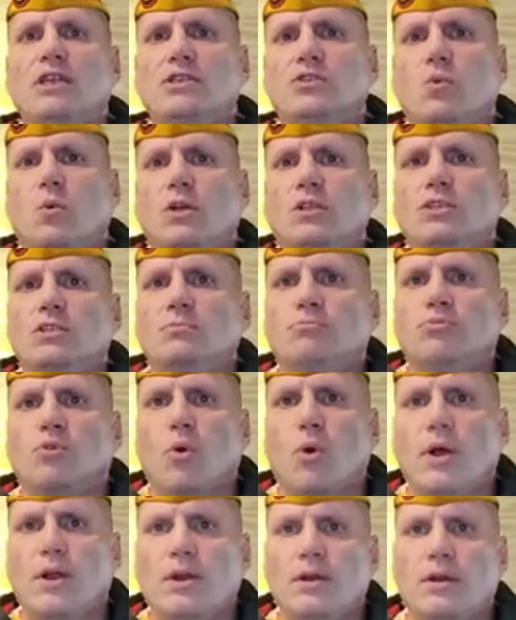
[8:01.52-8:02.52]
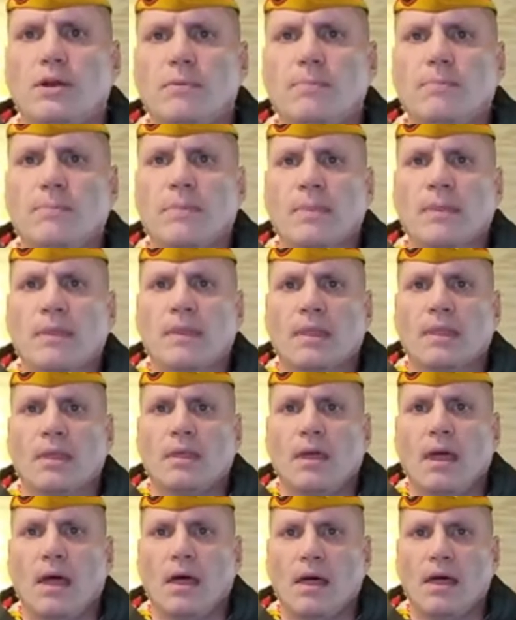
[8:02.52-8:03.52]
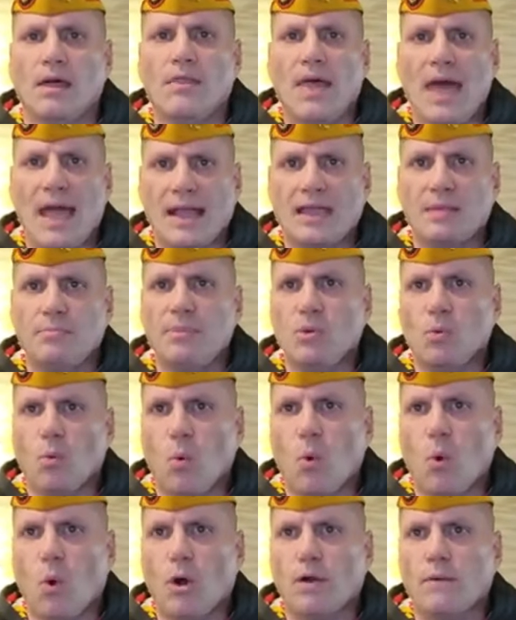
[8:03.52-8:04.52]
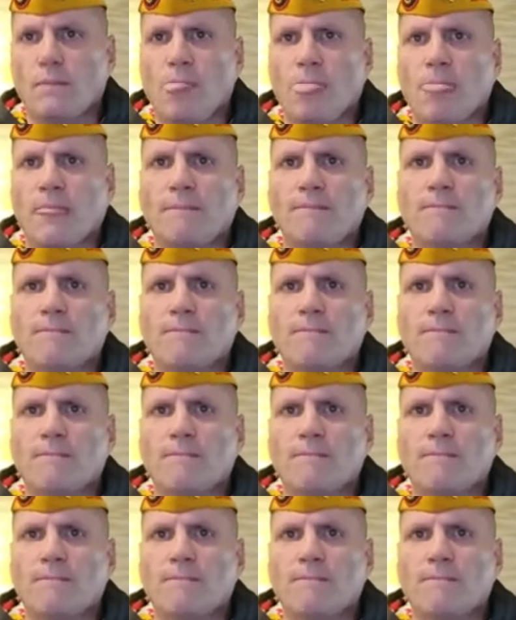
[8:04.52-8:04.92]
that's once embroidered, that can be worn